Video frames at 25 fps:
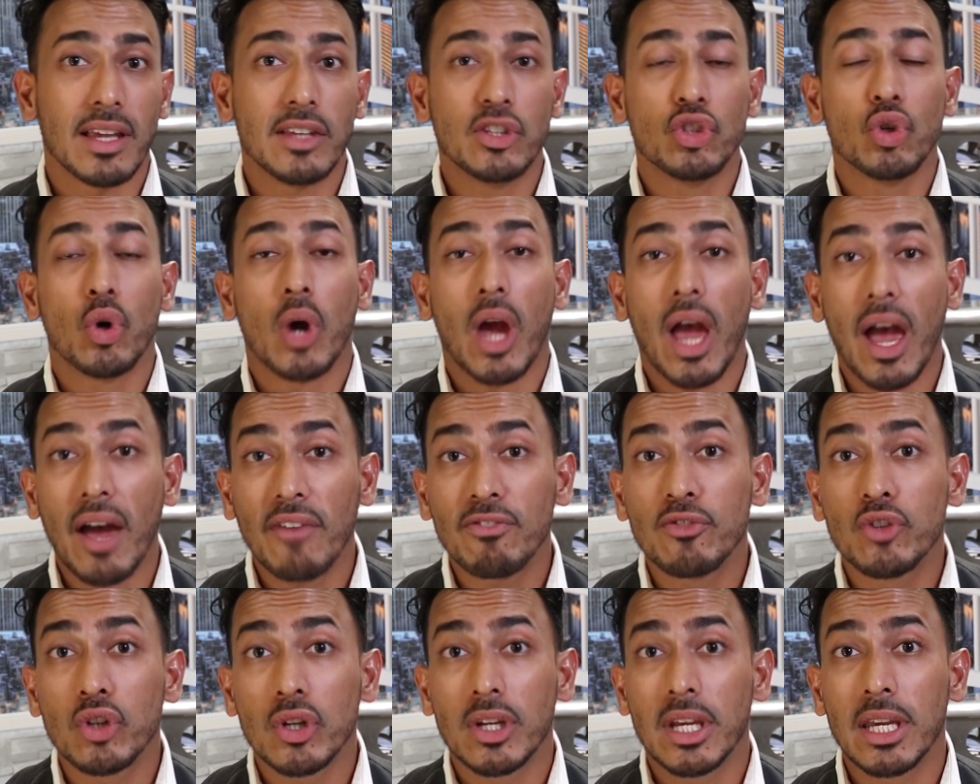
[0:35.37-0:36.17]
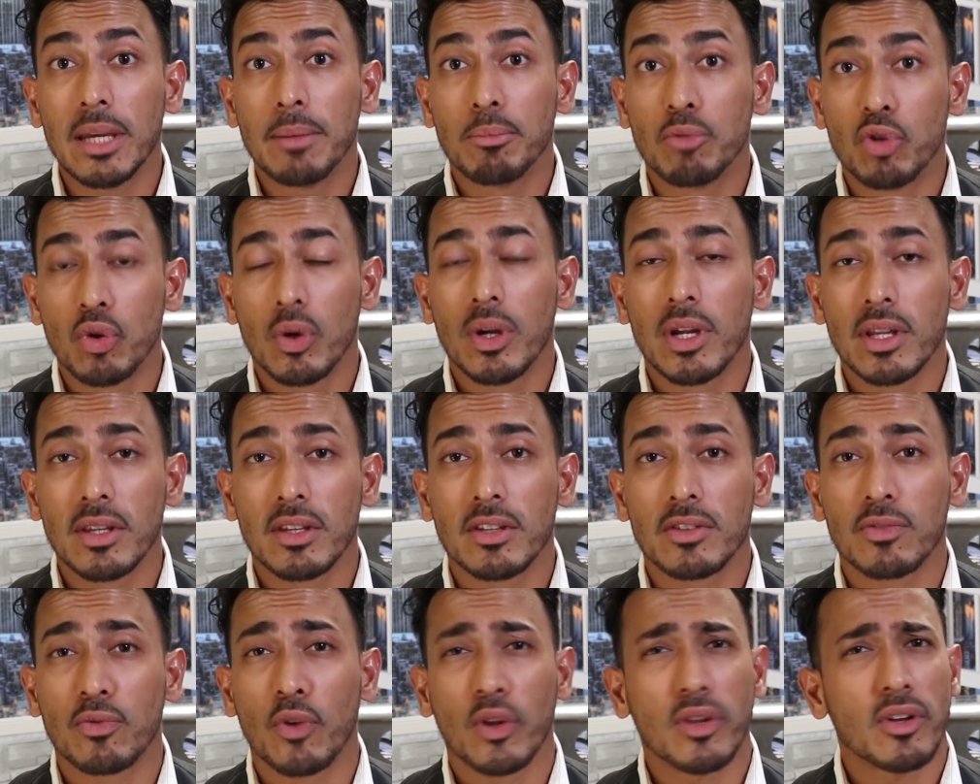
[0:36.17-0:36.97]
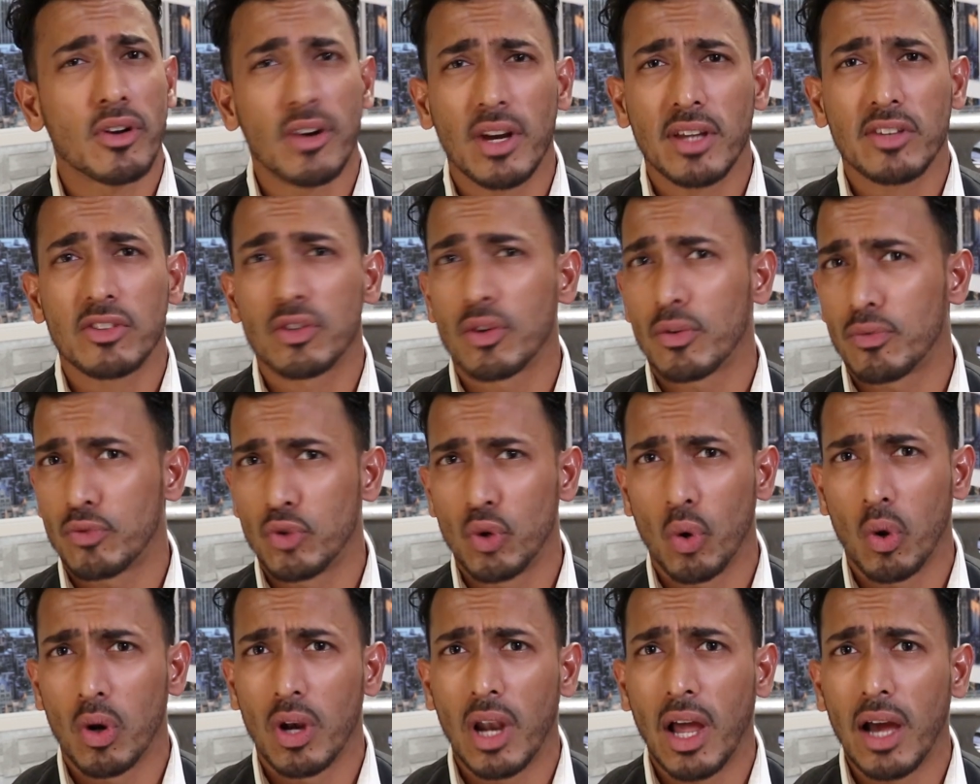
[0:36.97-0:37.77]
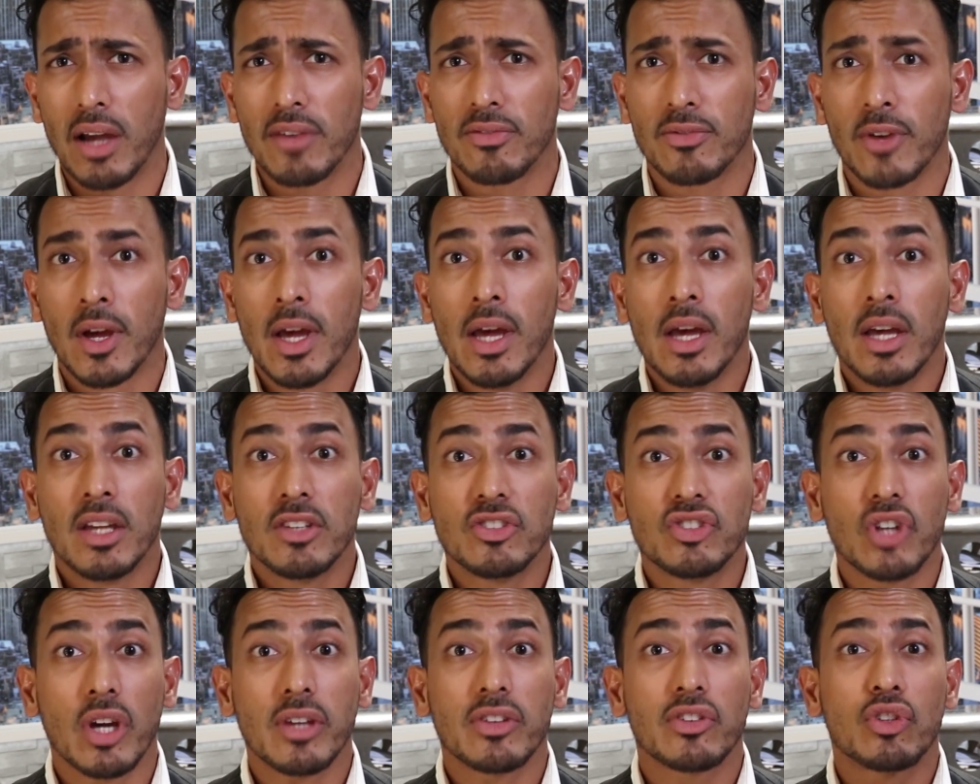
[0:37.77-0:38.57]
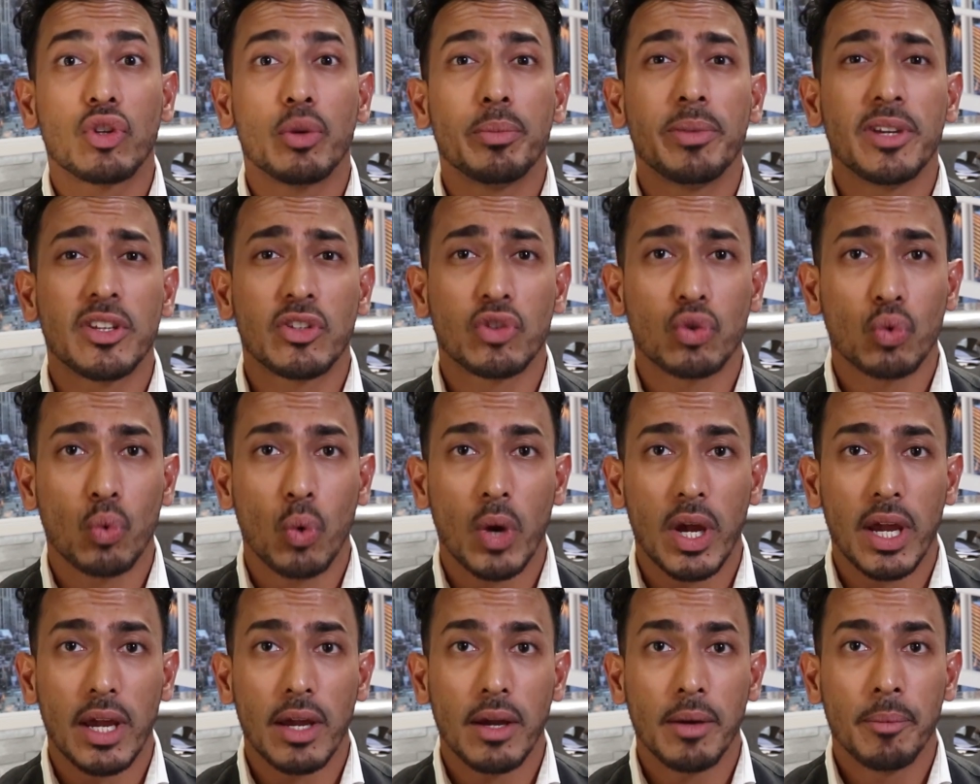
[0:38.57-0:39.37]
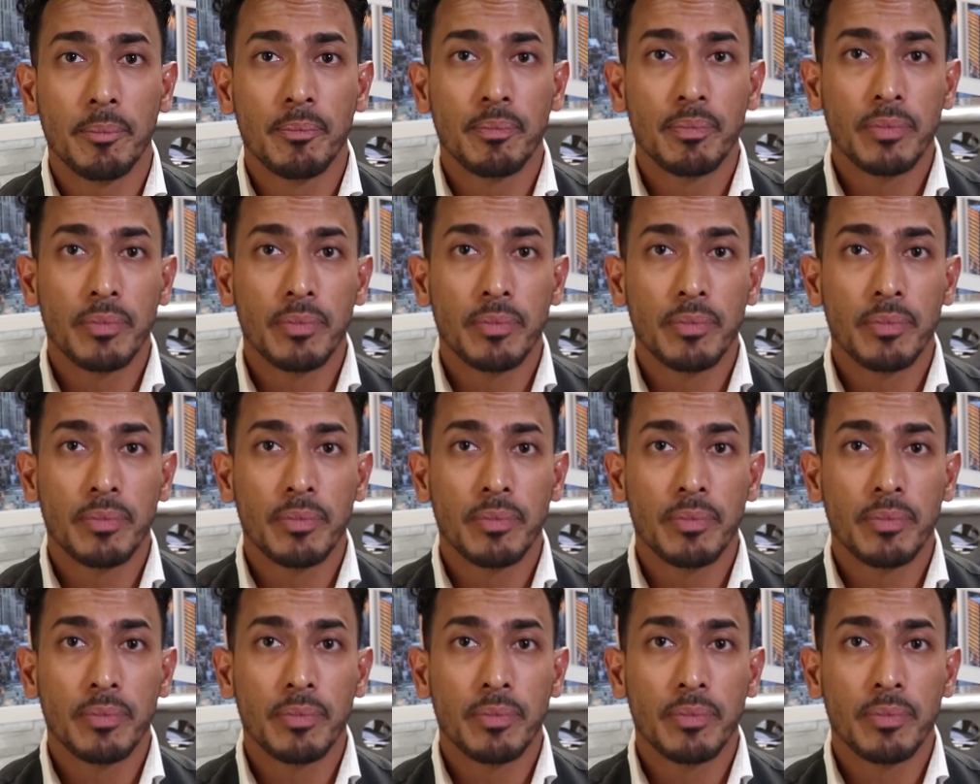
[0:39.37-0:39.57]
and you have to keep doing this for the rest of your life just to be square.